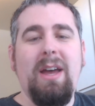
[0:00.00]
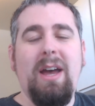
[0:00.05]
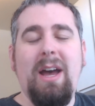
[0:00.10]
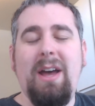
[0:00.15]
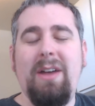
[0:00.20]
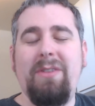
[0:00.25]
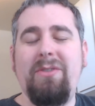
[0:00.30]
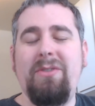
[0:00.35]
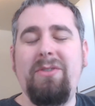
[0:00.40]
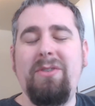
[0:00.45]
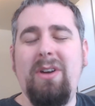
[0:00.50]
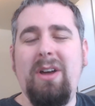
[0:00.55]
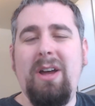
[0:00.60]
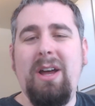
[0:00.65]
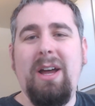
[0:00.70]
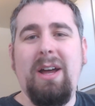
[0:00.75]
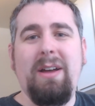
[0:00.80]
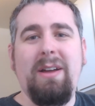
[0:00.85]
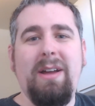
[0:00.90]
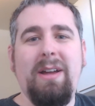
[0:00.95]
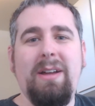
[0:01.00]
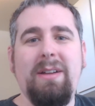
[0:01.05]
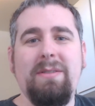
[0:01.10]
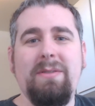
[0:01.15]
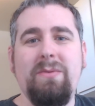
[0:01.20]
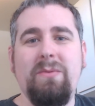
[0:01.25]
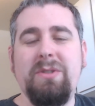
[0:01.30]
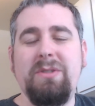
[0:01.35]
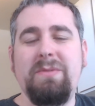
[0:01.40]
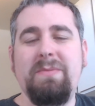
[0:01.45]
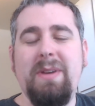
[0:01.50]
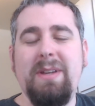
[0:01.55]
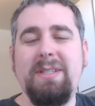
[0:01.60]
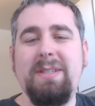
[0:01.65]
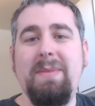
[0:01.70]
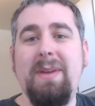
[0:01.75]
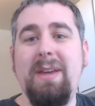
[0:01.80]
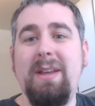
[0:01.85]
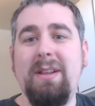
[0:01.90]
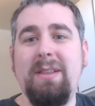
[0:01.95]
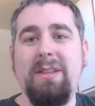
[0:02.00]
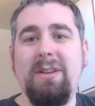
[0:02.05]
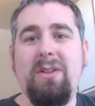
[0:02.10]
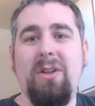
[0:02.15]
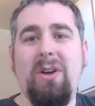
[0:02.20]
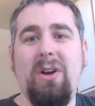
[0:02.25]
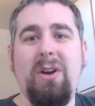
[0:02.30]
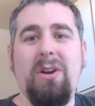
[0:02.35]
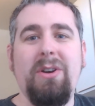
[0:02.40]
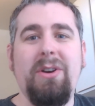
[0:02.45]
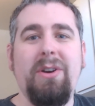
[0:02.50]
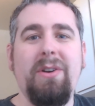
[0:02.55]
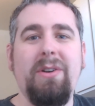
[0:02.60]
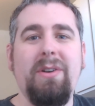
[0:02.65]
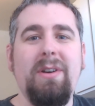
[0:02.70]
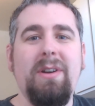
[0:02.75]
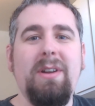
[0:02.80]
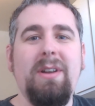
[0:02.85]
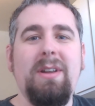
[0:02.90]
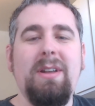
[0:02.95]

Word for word: uh, then uh, which makes them hit a little harder.